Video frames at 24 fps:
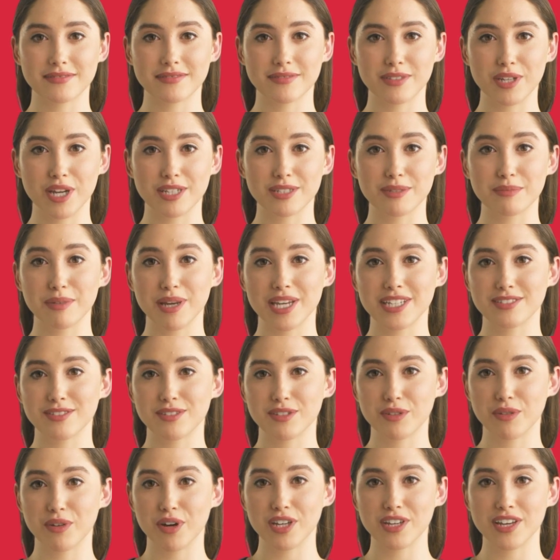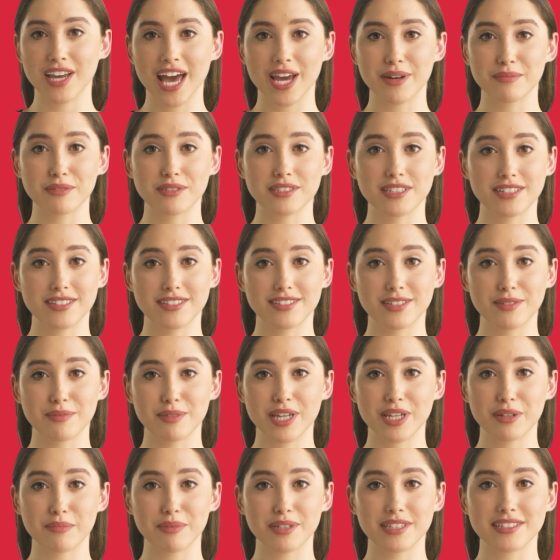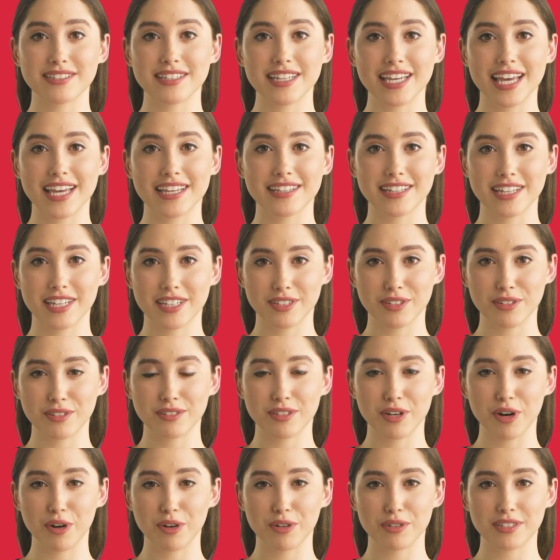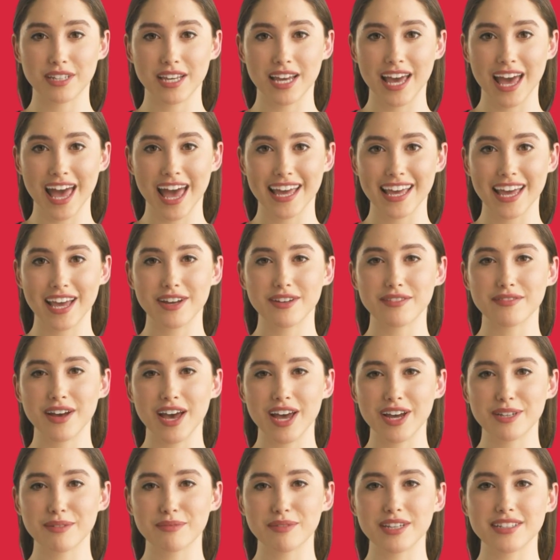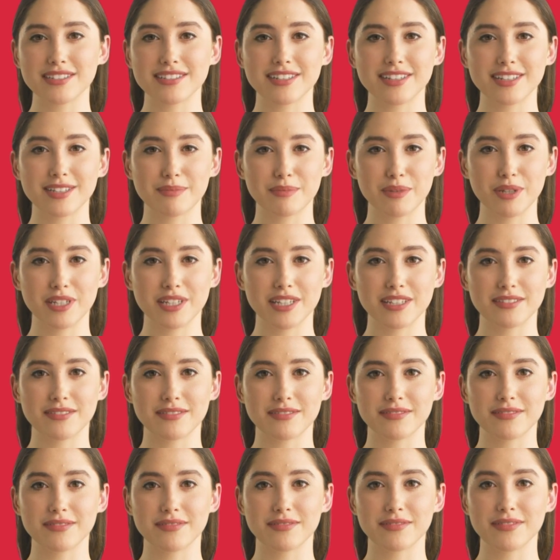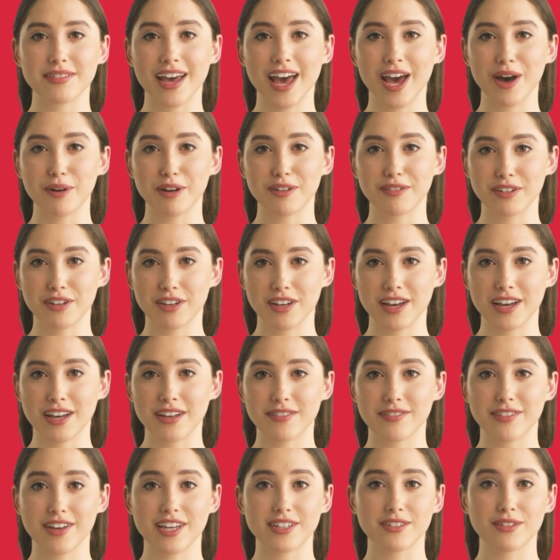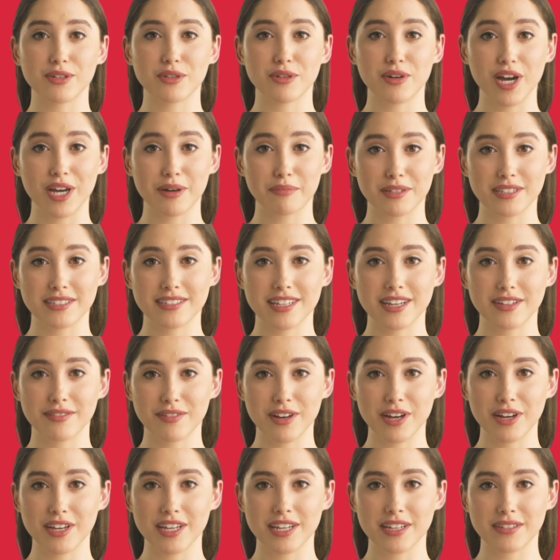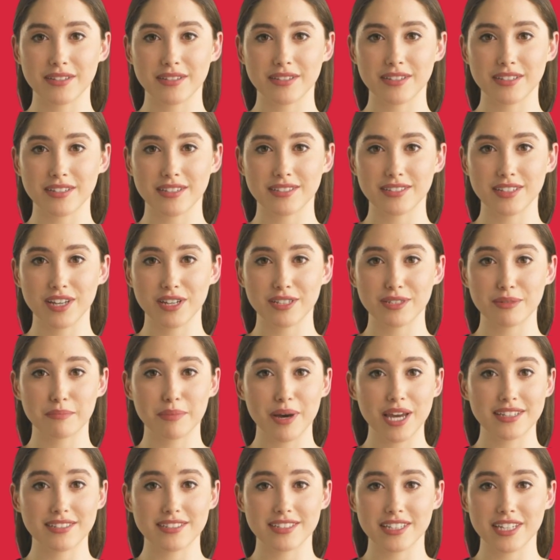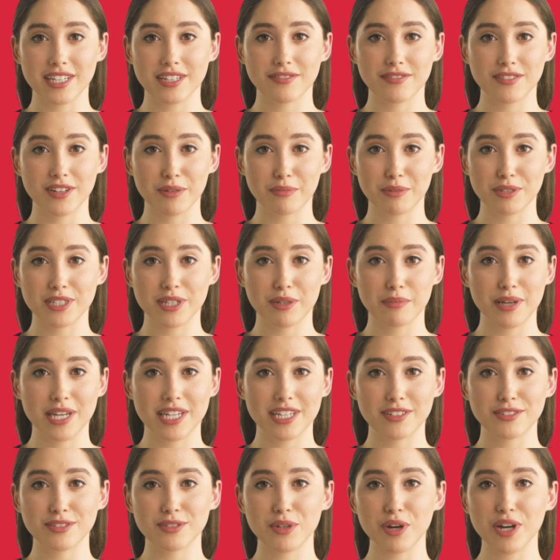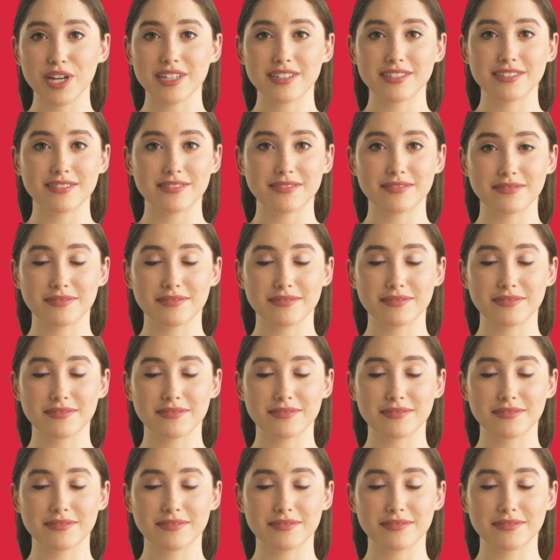Most banks require applicants to be at least 18 years old and have a valid residence permit. However, these requirements can vary, so it's best to confirm with your bank of choice.